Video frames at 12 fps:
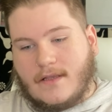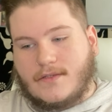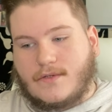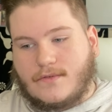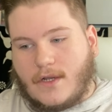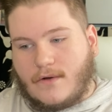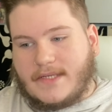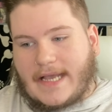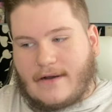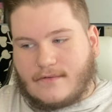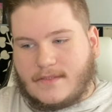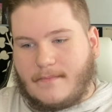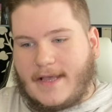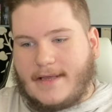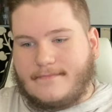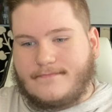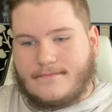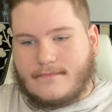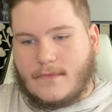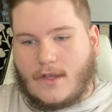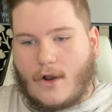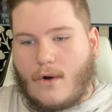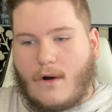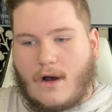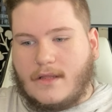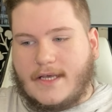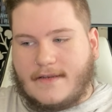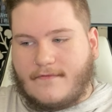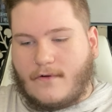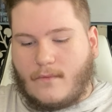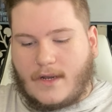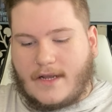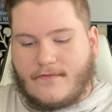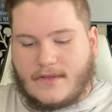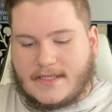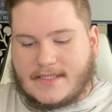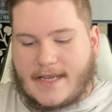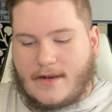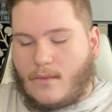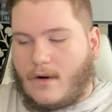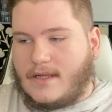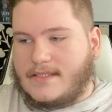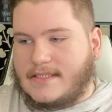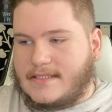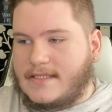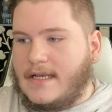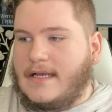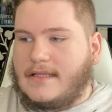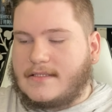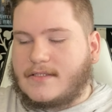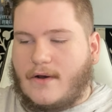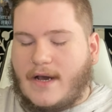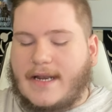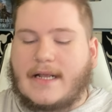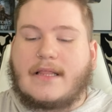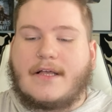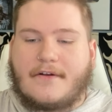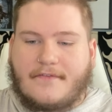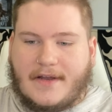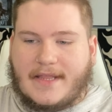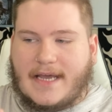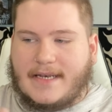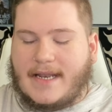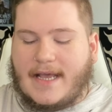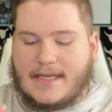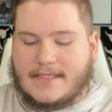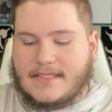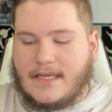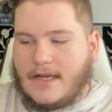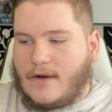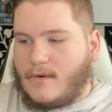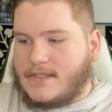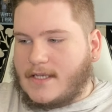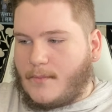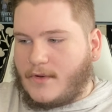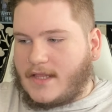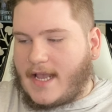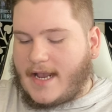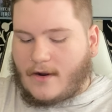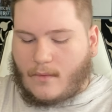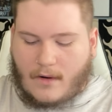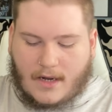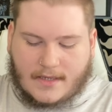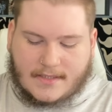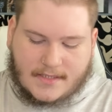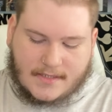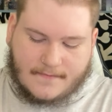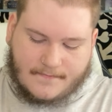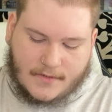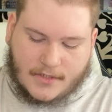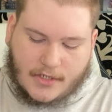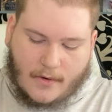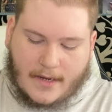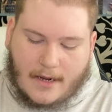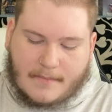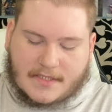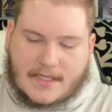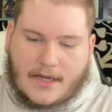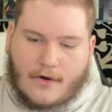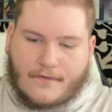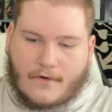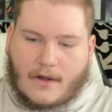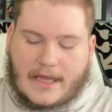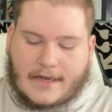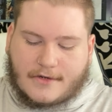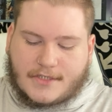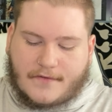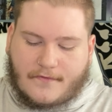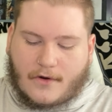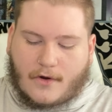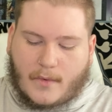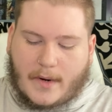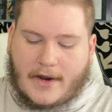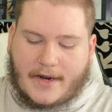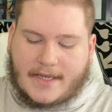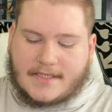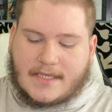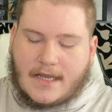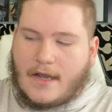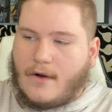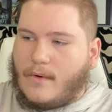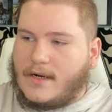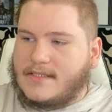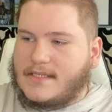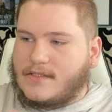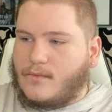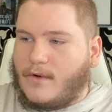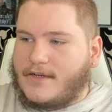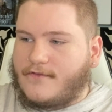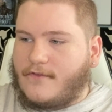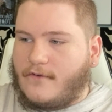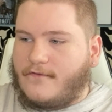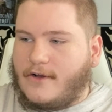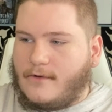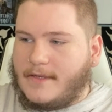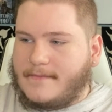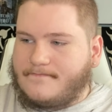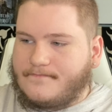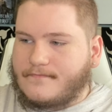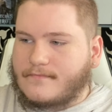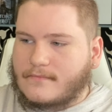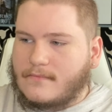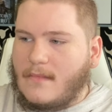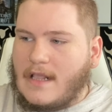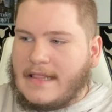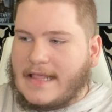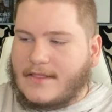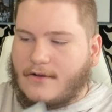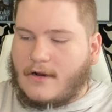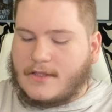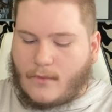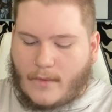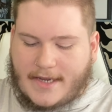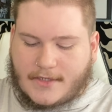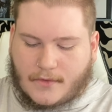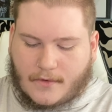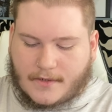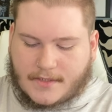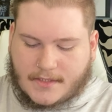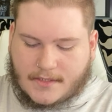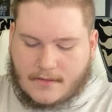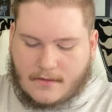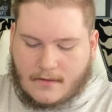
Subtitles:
So no doubts, man. Go all in for whatever this Eight of Wands is. Let's go ahead and clarify that next. What's up with the Eight of Wands showing up as the overall energy for Aquarius? What is this wish fulfillment that they're on the way towards?